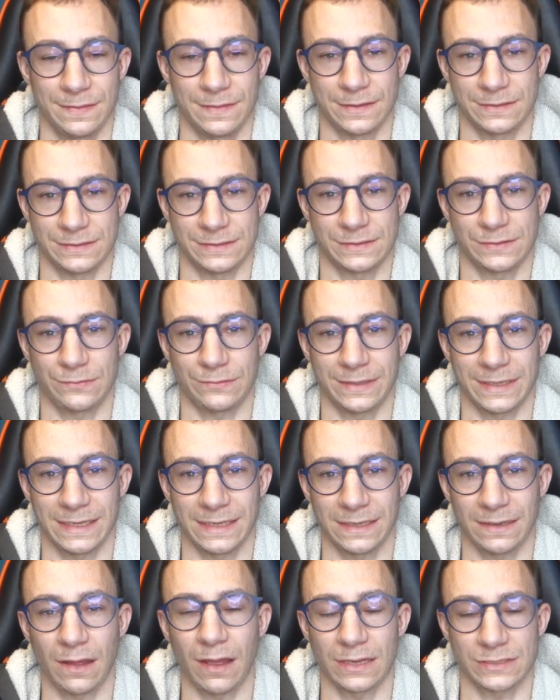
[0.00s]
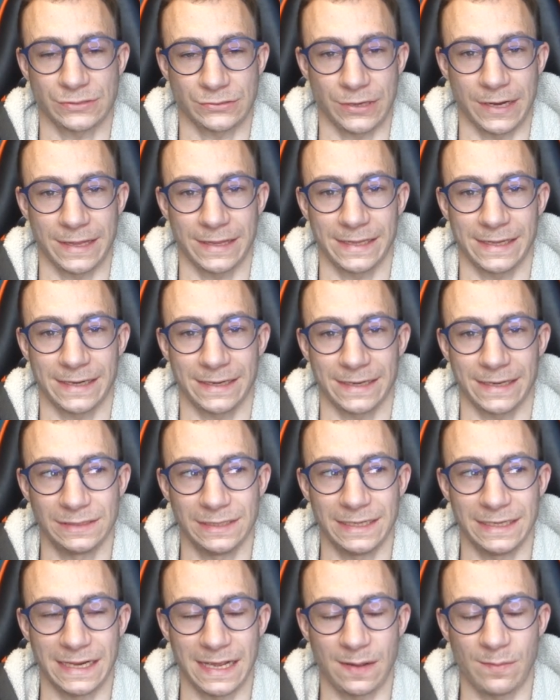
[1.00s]
there's three Australian
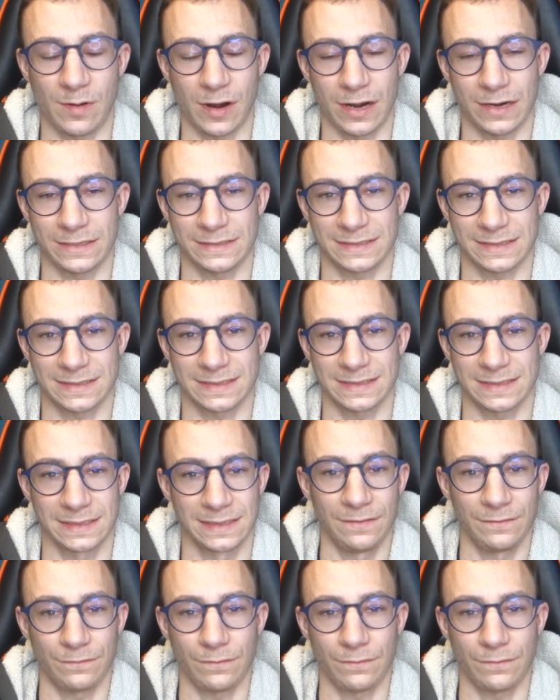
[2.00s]
EDM artists,